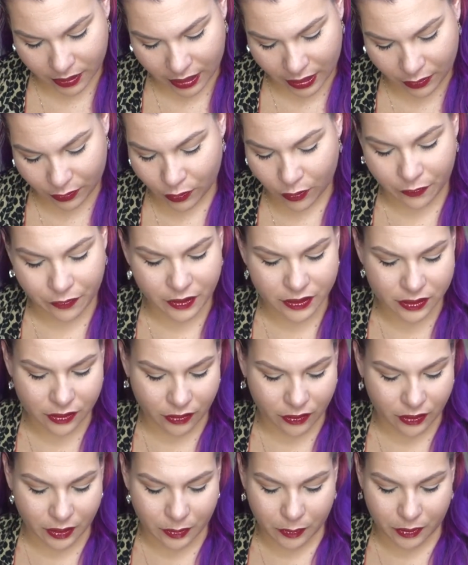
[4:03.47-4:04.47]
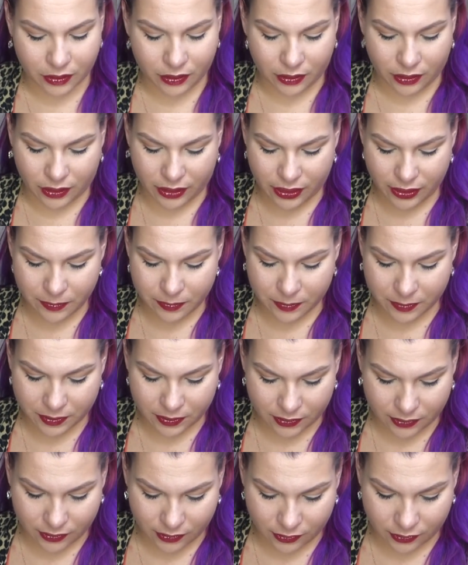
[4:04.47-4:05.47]
I don't know if these are liquid
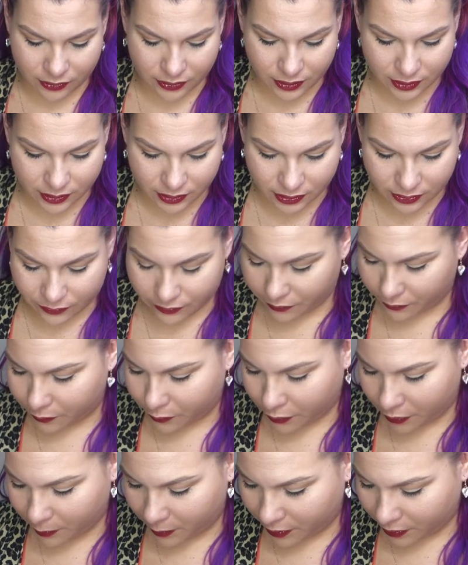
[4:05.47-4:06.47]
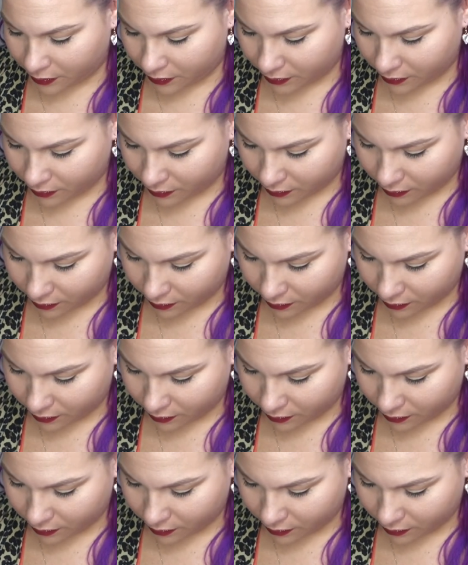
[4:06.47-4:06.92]
lips or is this a different formula?